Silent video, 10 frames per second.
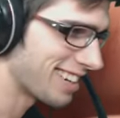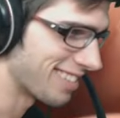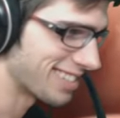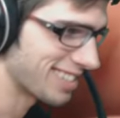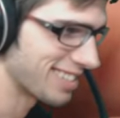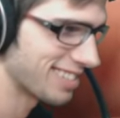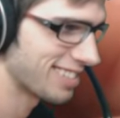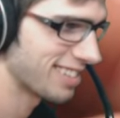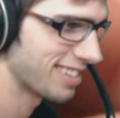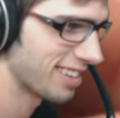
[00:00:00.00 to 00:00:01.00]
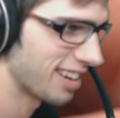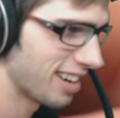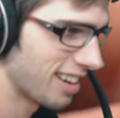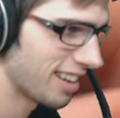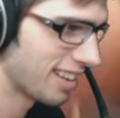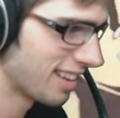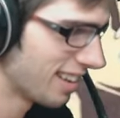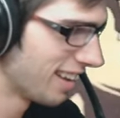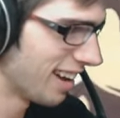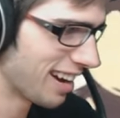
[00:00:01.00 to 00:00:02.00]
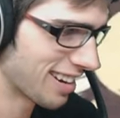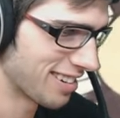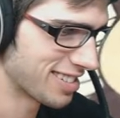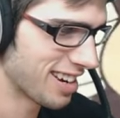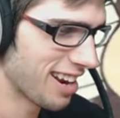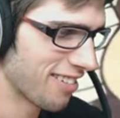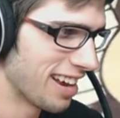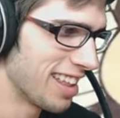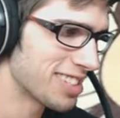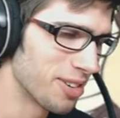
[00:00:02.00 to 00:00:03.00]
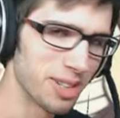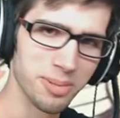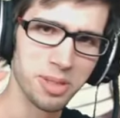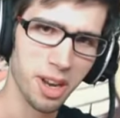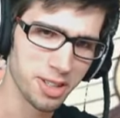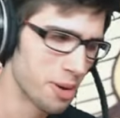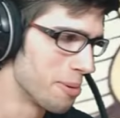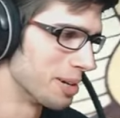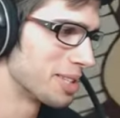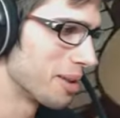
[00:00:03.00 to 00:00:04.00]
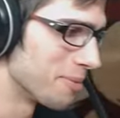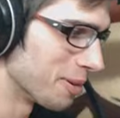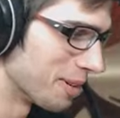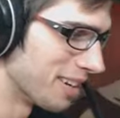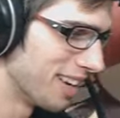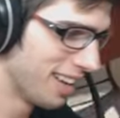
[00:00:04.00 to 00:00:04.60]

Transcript: I gotcha. I gotcha. Anyway, that's awesome. So two points on the board.